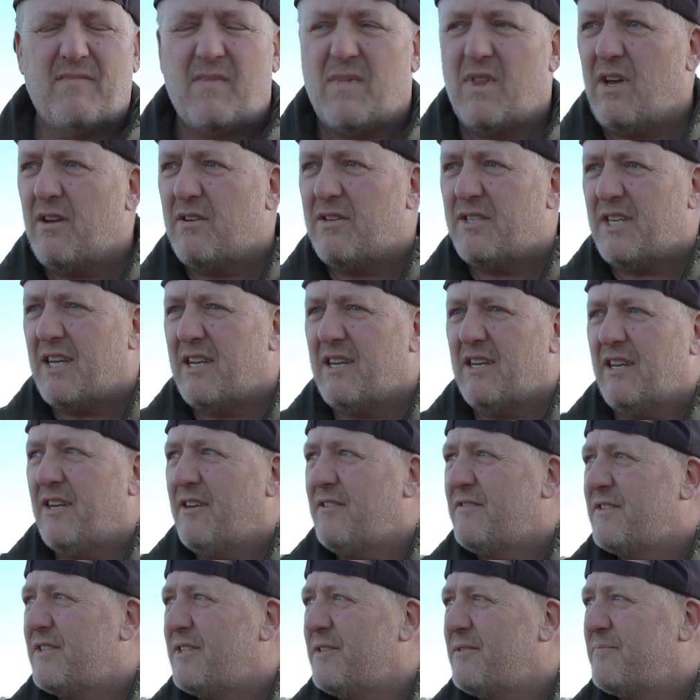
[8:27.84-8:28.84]
No sun
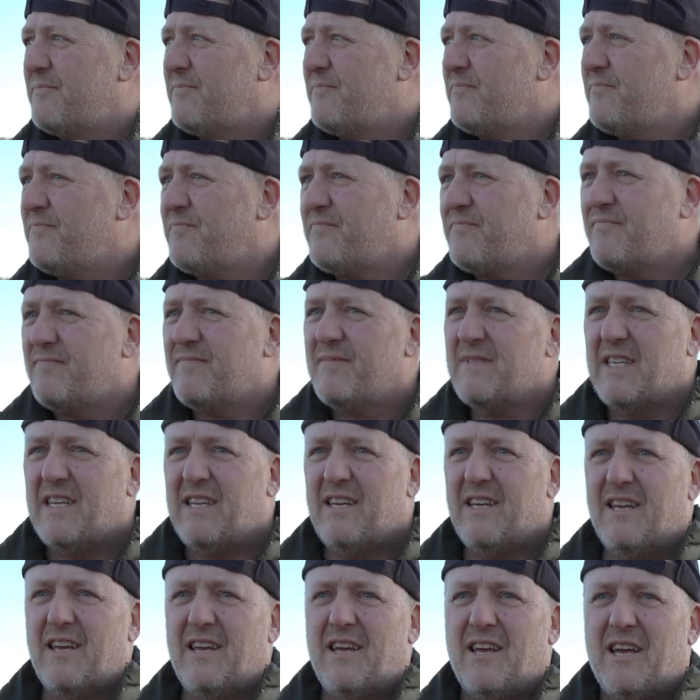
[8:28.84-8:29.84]
left.
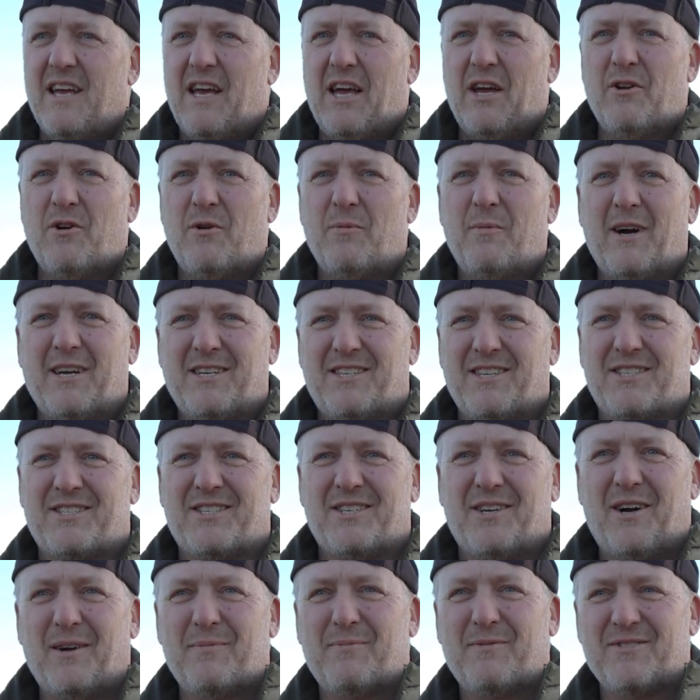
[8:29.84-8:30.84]
And all my
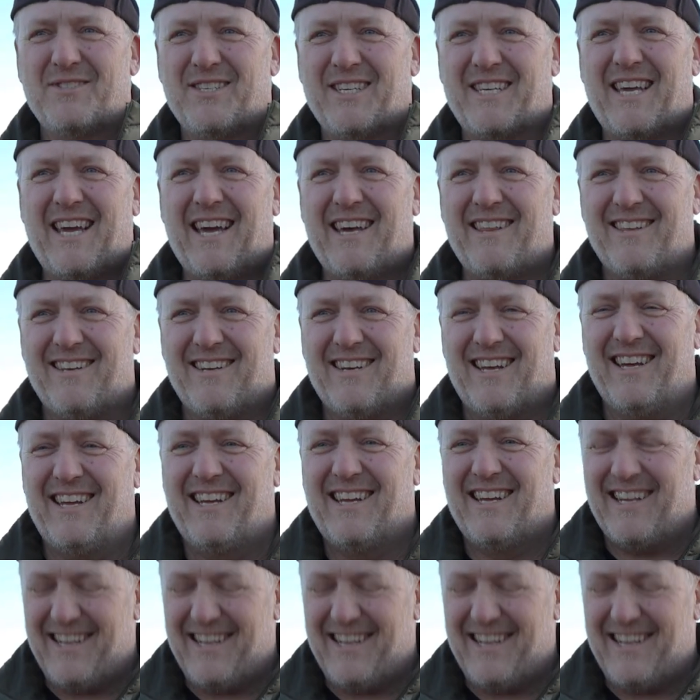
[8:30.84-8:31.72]
disciples are gathered.